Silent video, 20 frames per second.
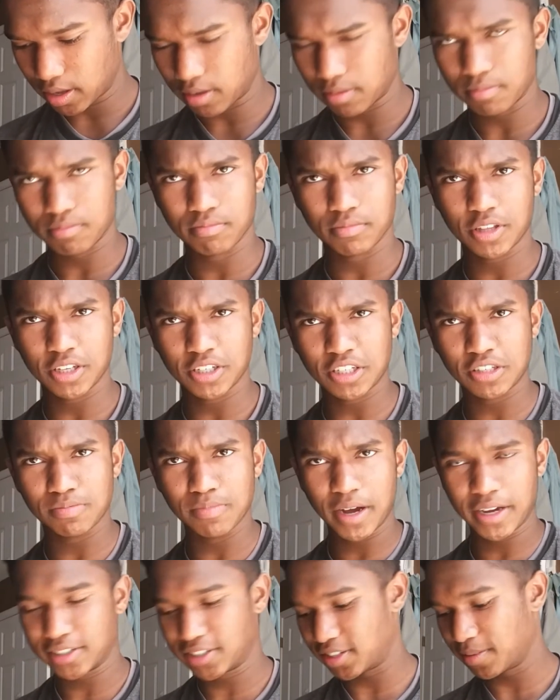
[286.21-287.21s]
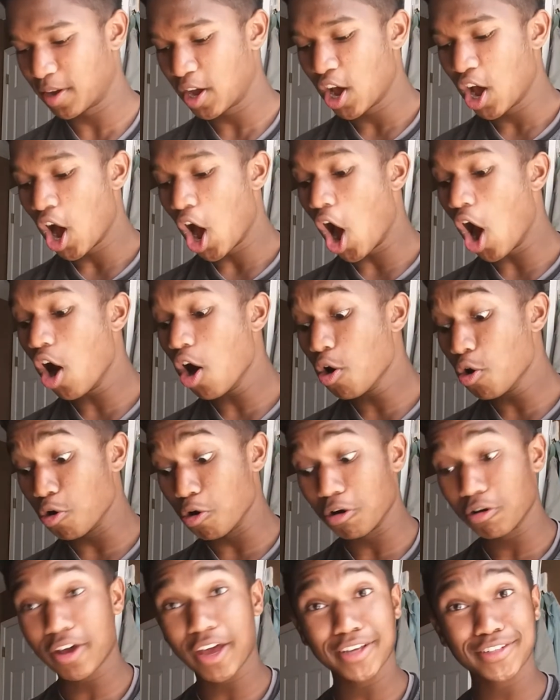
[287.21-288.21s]
Um, this is my ship.
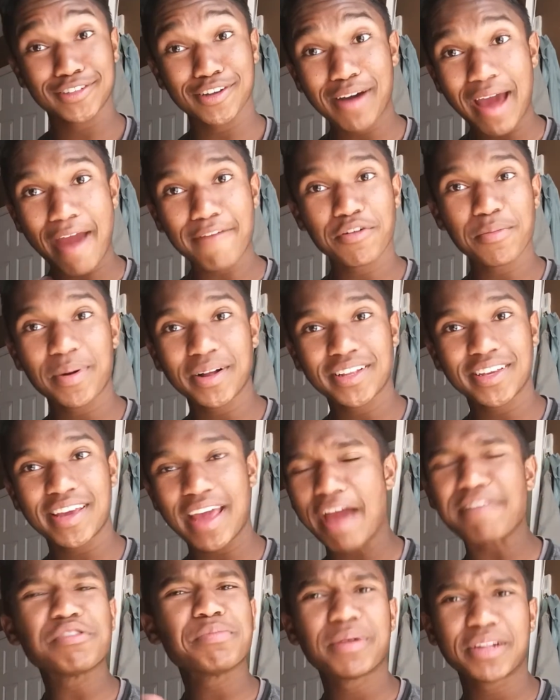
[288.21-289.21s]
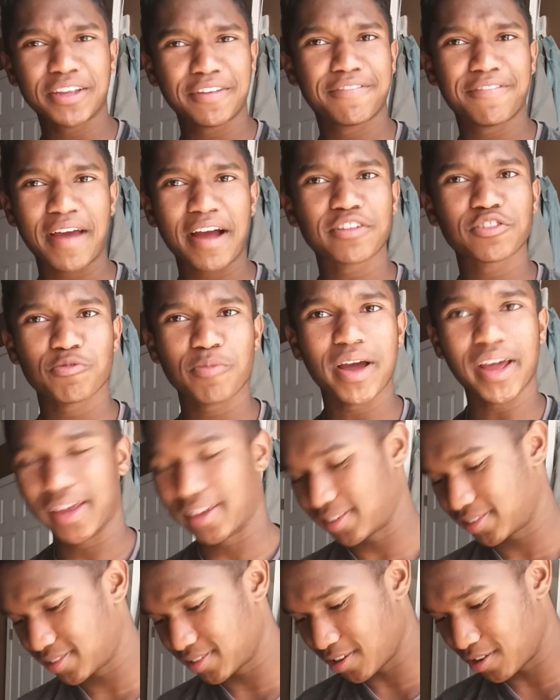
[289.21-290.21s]
Oh, okay, so everybody everybody found a way.